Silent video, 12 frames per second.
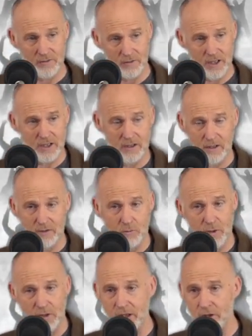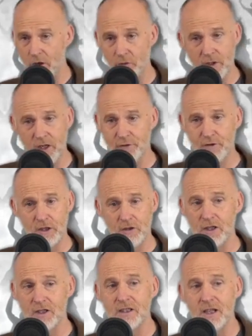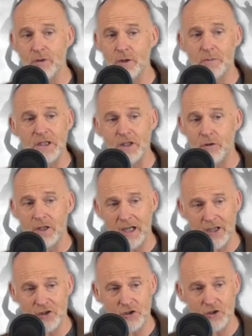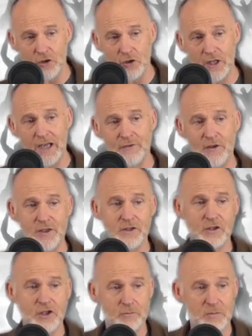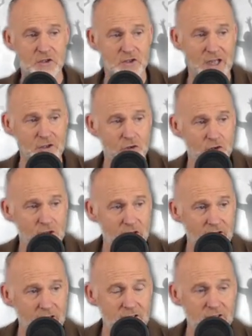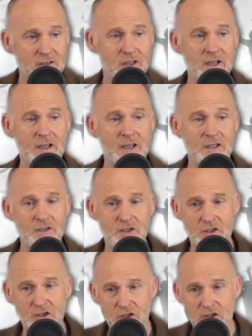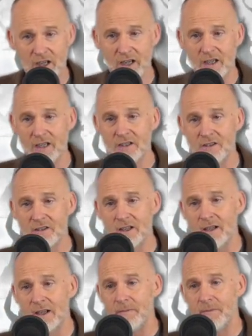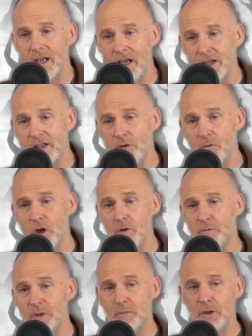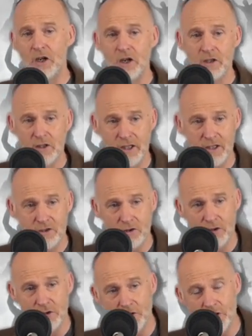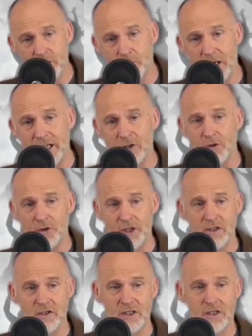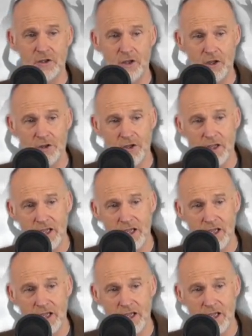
The, the, within only a few years, there will be no cash at all. Everything's going to be centralized, digitized, and it won't be Barclays or Lloyds Bank or this thing or the other.